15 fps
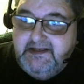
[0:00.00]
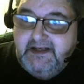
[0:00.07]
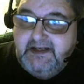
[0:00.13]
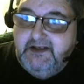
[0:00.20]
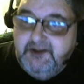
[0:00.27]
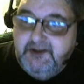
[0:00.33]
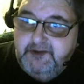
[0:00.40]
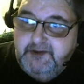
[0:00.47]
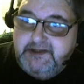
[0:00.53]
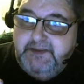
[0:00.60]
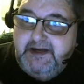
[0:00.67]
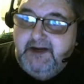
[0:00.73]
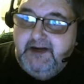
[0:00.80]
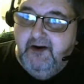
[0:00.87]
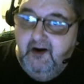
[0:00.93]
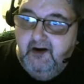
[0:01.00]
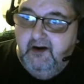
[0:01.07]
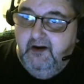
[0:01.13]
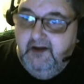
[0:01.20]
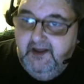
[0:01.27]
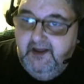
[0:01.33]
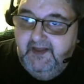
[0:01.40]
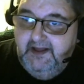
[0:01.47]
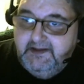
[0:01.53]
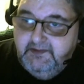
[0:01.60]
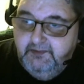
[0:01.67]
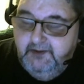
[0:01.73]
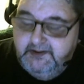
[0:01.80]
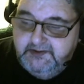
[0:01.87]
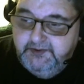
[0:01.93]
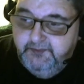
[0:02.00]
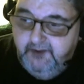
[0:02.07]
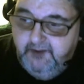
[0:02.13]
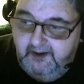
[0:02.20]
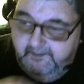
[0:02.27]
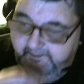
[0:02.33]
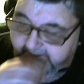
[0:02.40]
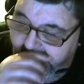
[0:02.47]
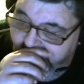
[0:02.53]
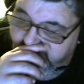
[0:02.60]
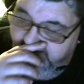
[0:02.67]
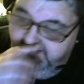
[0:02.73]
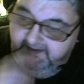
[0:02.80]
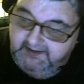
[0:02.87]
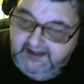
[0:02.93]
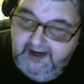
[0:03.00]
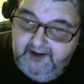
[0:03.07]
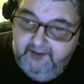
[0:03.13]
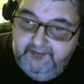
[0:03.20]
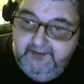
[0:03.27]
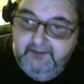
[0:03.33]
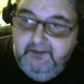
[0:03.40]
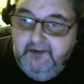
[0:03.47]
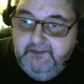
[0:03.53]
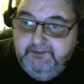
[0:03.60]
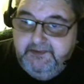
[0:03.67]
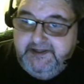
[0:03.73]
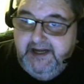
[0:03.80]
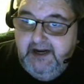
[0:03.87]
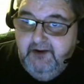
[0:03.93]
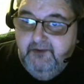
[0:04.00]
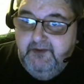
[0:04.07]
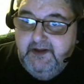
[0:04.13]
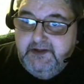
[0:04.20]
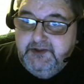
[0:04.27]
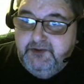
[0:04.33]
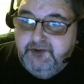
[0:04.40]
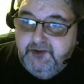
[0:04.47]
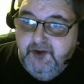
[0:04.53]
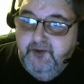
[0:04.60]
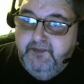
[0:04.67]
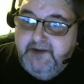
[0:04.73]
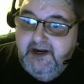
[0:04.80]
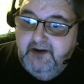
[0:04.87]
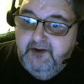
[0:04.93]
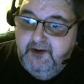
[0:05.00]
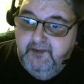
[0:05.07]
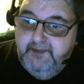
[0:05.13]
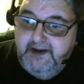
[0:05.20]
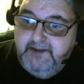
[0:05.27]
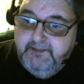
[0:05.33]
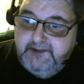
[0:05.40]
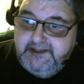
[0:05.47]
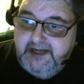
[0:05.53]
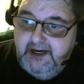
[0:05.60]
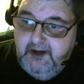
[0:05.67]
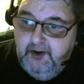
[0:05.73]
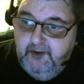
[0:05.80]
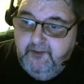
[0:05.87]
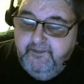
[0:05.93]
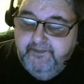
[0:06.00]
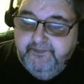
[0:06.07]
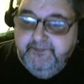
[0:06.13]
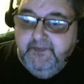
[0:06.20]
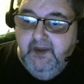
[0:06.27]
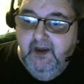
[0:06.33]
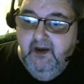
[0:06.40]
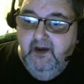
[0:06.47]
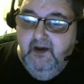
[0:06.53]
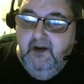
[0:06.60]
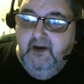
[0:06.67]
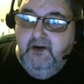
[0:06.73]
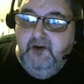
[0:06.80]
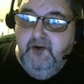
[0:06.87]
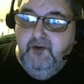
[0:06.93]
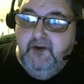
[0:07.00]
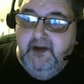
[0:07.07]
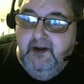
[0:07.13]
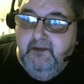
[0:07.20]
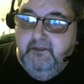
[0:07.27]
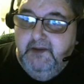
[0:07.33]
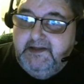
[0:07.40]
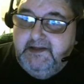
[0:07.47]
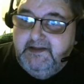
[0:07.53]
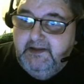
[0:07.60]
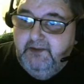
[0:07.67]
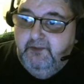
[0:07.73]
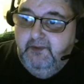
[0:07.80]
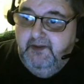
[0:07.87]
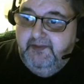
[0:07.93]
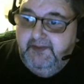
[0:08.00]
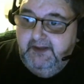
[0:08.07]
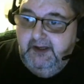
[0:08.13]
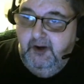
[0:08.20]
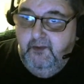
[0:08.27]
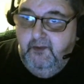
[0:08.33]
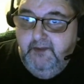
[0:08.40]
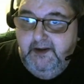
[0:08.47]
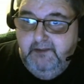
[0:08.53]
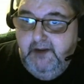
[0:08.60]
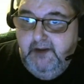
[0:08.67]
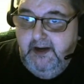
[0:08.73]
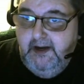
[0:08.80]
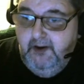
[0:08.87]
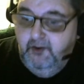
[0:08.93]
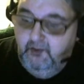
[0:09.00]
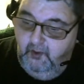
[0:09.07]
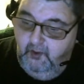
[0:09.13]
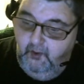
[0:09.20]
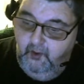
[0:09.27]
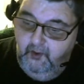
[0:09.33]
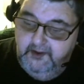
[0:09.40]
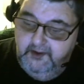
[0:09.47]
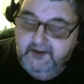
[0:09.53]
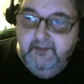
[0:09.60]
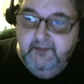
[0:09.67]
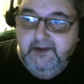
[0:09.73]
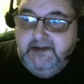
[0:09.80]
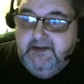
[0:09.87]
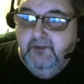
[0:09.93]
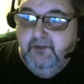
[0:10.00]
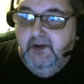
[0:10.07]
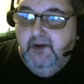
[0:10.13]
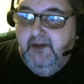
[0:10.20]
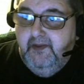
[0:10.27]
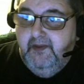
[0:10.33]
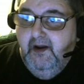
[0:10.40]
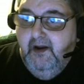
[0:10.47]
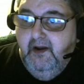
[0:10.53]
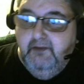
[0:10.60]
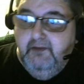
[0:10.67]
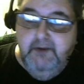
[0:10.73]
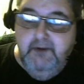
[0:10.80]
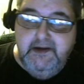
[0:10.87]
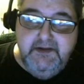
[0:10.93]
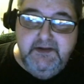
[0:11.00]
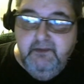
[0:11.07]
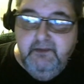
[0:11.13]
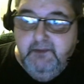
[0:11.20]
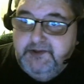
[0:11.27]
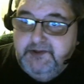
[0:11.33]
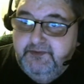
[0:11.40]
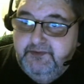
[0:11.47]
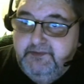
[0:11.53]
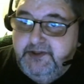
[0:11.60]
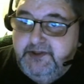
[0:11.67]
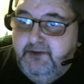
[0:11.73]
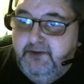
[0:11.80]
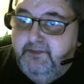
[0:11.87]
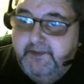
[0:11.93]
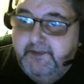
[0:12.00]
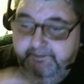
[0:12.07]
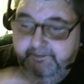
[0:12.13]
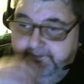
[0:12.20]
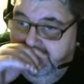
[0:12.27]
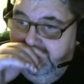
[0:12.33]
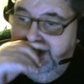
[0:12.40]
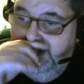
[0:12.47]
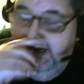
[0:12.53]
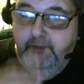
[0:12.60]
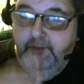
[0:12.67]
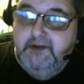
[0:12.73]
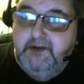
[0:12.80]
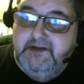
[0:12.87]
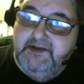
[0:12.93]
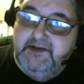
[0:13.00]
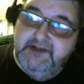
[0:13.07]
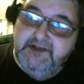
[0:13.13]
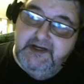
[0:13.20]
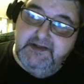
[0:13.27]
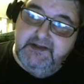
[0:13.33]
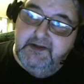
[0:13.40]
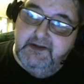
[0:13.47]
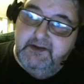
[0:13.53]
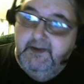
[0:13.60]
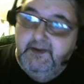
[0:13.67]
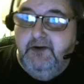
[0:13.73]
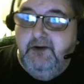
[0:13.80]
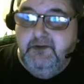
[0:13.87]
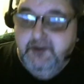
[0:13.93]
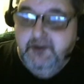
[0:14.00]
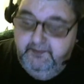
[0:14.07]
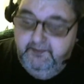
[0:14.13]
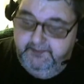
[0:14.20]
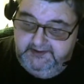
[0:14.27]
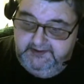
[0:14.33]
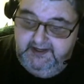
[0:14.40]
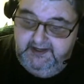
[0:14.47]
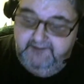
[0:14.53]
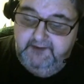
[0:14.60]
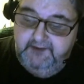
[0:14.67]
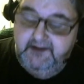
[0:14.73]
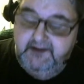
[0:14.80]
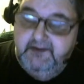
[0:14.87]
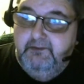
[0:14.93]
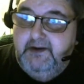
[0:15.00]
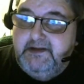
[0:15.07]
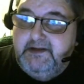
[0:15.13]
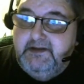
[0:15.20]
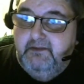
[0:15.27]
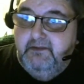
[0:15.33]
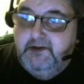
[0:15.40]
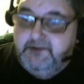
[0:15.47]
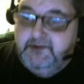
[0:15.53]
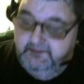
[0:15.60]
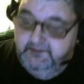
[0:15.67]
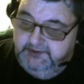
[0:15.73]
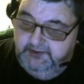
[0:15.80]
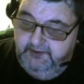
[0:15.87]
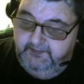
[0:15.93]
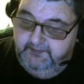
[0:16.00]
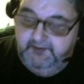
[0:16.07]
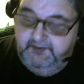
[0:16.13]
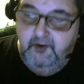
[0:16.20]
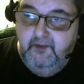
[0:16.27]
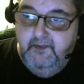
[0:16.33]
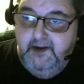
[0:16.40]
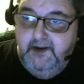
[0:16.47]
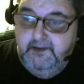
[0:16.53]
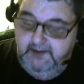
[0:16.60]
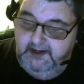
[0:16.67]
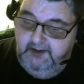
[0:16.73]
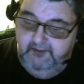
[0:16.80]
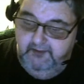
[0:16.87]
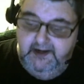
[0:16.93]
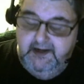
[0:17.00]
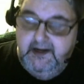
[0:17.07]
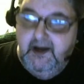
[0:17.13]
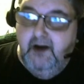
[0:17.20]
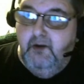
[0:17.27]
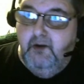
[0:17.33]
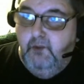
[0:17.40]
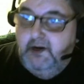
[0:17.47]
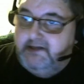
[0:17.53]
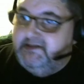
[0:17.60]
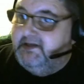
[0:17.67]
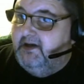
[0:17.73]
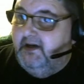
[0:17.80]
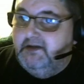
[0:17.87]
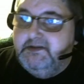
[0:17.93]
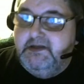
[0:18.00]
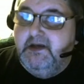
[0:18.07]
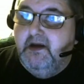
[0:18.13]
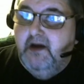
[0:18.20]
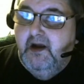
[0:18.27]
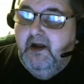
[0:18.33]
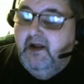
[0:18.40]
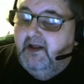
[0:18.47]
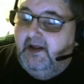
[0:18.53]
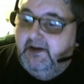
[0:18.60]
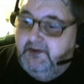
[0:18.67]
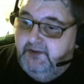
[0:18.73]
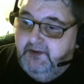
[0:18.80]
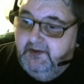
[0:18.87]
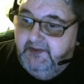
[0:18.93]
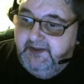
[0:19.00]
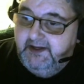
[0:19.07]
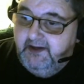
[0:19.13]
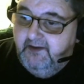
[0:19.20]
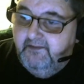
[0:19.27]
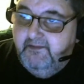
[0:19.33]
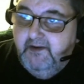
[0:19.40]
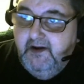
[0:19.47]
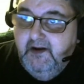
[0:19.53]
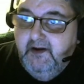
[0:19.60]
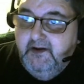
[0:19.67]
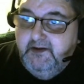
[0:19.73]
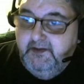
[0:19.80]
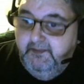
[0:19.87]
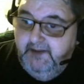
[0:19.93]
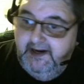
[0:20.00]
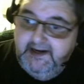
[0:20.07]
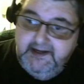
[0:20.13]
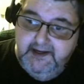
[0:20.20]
and crispy and hard, and that's what you want. Now, the potato that you scooped out of your baked potato, you can mix it with the homemade mayo, or you can mix it with the rest of the mushroom soup. I wouldn't suggest the tomato soup, but definitely the rest of the mushroom soup, the homemade mayo, any kind of white sauce that you can think of to make.